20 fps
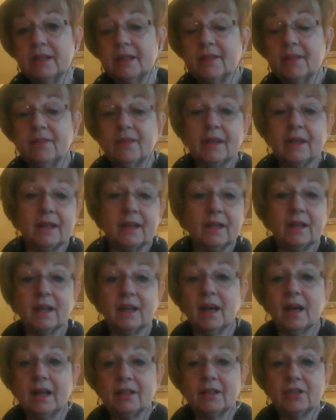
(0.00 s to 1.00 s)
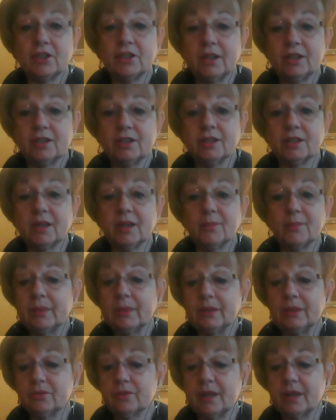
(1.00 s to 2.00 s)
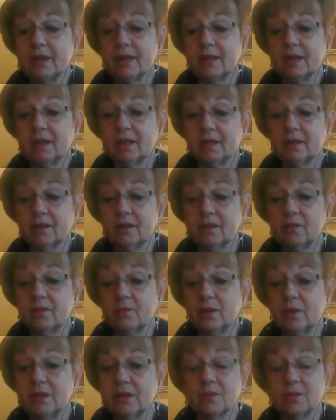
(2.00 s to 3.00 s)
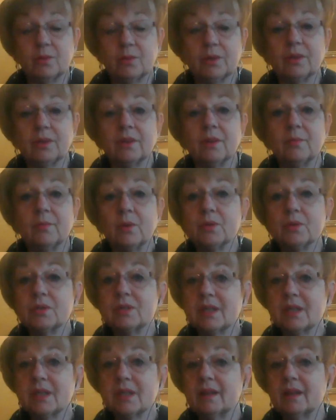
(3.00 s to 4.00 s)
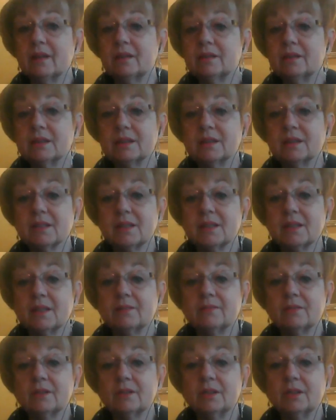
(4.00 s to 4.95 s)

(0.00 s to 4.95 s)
and then I change it up and try to get the ones with the most sales and stuff.